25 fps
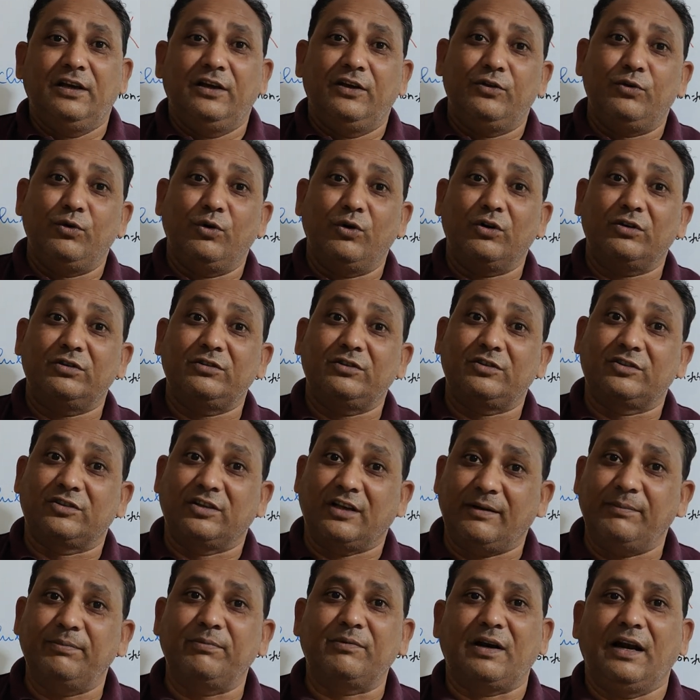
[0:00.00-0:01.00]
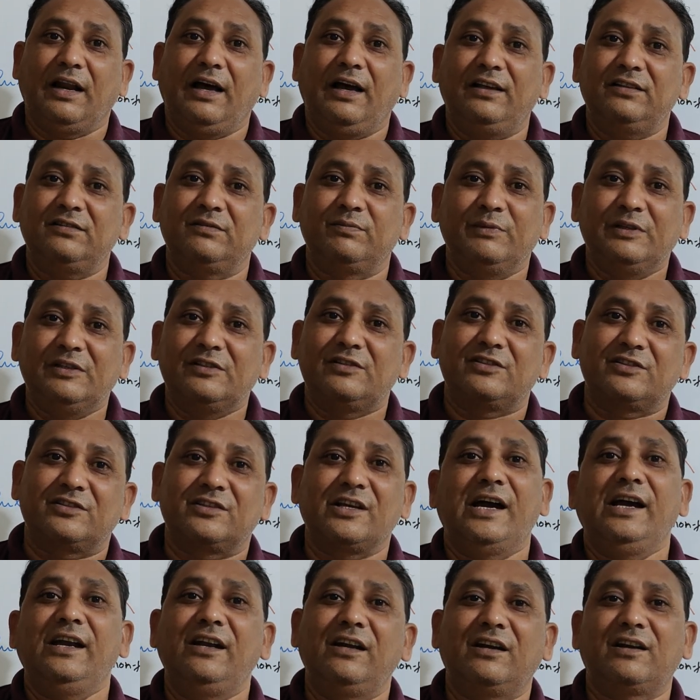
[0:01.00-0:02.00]
your subclass, means
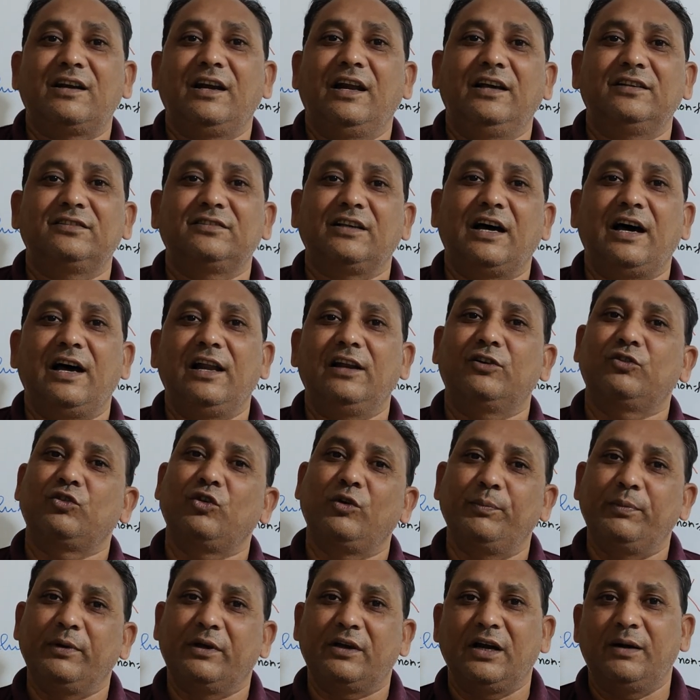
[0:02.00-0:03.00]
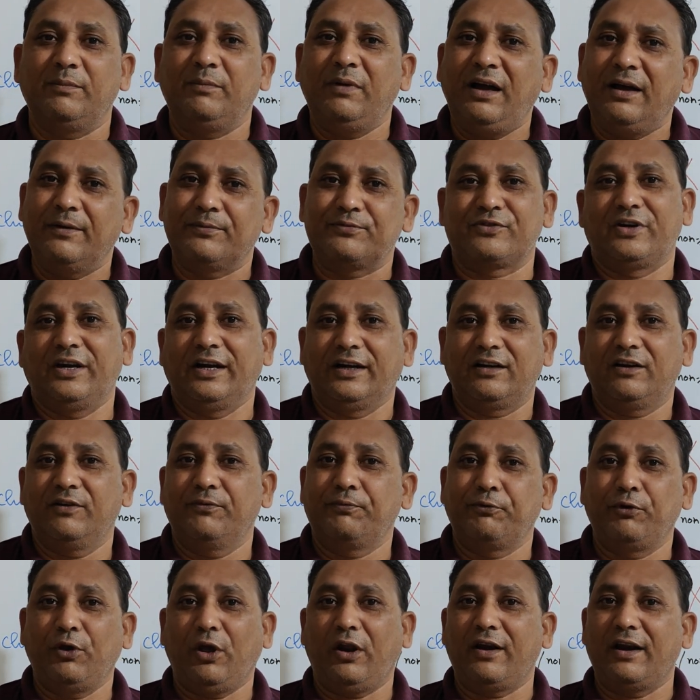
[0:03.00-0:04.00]
child class, also become abstract.
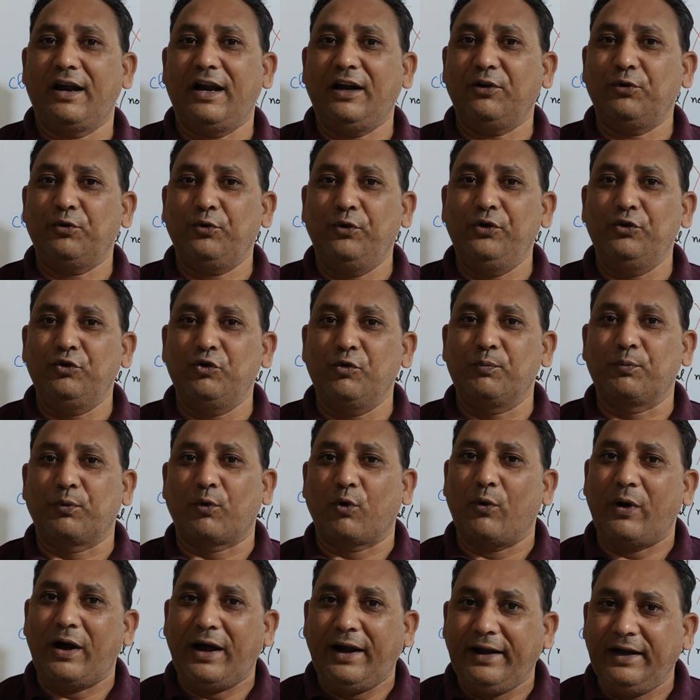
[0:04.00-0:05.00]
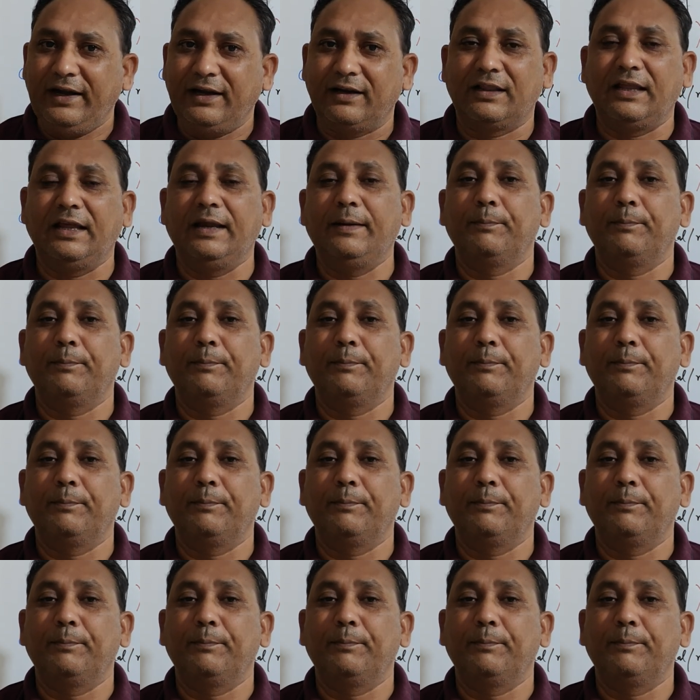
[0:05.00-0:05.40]
If you are not going to provide the